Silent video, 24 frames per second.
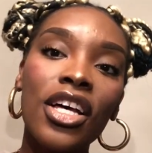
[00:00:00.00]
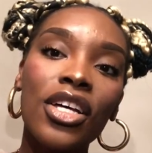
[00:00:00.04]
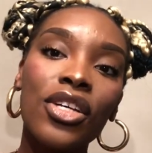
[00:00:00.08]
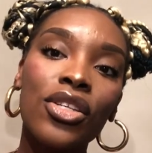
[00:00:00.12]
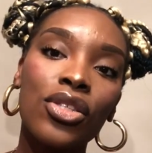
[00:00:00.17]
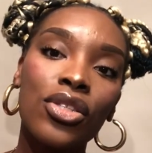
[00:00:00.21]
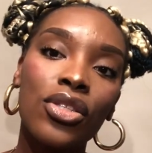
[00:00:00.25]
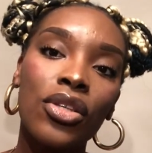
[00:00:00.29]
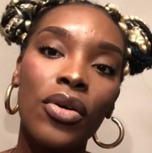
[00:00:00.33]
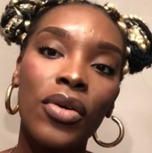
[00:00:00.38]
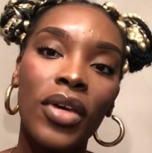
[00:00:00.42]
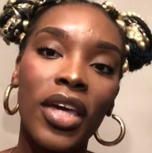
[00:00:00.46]

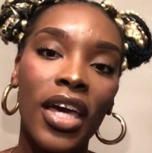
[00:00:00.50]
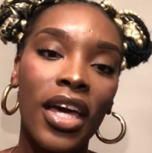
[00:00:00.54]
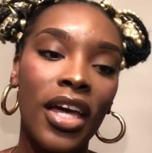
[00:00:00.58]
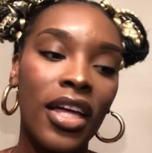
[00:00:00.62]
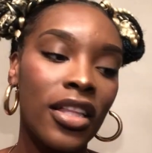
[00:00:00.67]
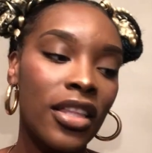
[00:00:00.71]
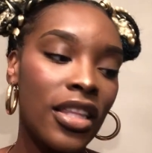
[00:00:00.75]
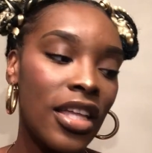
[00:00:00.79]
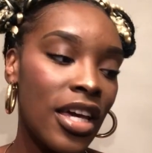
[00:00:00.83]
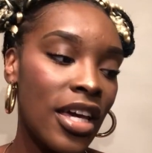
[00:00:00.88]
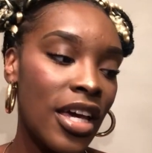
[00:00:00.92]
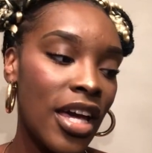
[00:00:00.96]
So yeah,
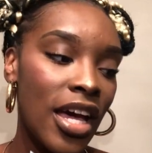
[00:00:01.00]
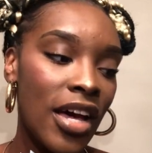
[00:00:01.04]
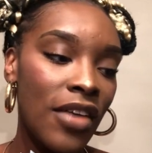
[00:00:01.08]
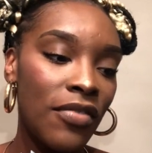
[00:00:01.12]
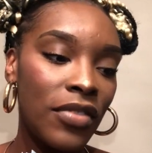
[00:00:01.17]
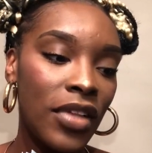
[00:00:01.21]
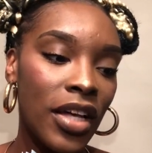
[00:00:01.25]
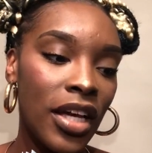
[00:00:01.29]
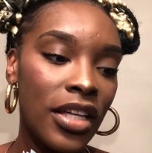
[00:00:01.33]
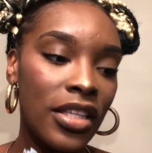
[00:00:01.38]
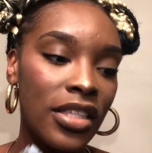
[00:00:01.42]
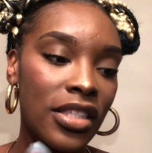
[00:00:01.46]
they have
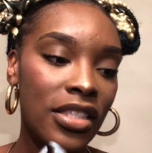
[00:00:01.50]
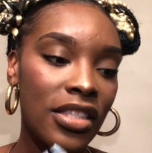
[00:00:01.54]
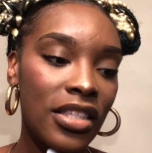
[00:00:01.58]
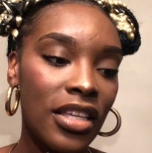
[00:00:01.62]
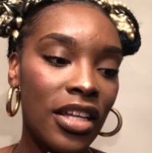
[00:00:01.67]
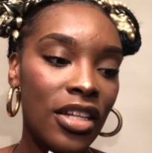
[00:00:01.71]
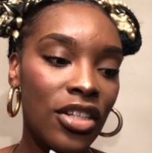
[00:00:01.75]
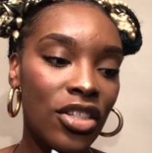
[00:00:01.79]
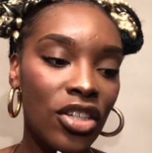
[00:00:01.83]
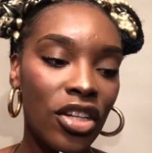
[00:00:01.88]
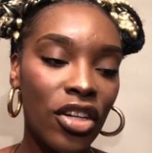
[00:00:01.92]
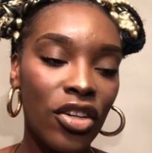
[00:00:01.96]
like
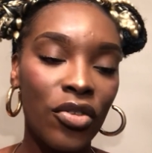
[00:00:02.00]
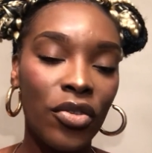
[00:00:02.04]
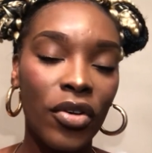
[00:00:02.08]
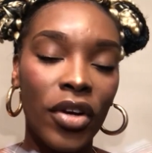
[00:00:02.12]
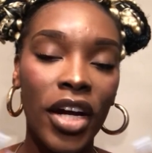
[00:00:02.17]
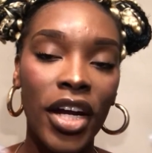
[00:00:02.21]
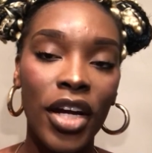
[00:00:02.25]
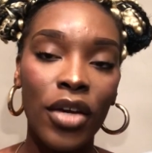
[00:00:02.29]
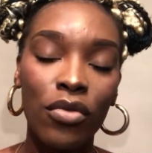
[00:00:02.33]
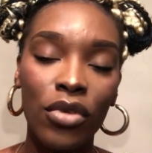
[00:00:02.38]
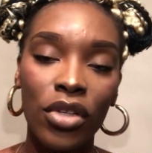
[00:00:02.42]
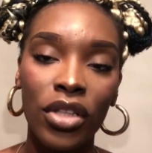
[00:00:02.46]
such a
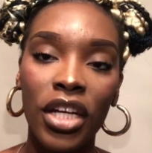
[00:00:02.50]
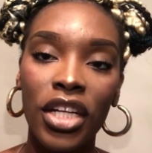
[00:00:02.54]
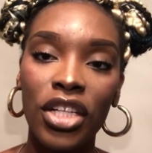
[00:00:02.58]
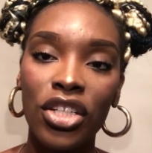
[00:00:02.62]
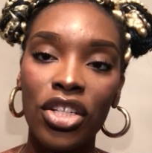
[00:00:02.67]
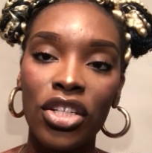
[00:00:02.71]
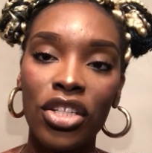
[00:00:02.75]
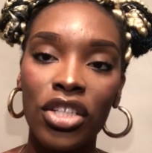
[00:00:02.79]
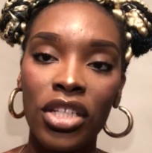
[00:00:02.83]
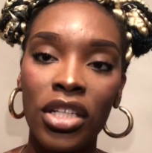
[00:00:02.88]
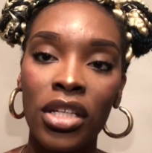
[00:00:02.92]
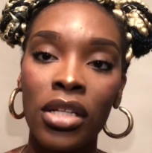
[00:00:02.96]
great
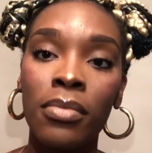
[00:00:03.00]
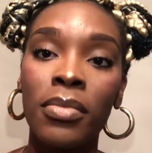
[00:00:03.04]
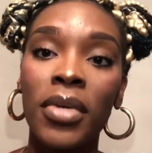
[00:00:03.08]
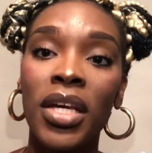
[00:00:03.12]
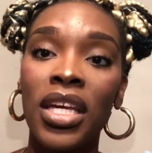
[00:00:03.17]
relationship,